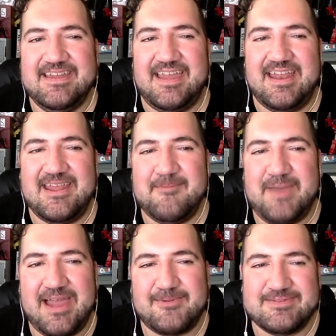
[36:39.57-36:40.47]
And
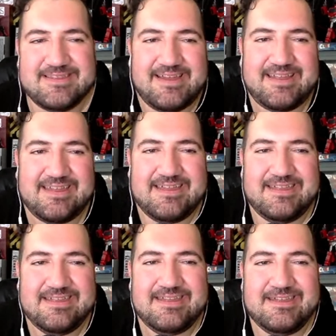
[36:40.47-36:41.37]
Impact was like,
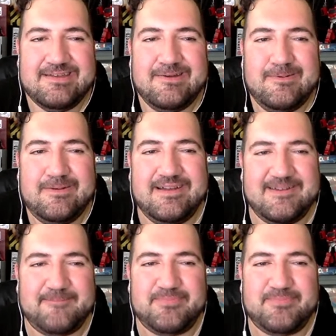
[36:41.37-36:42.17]
you know what?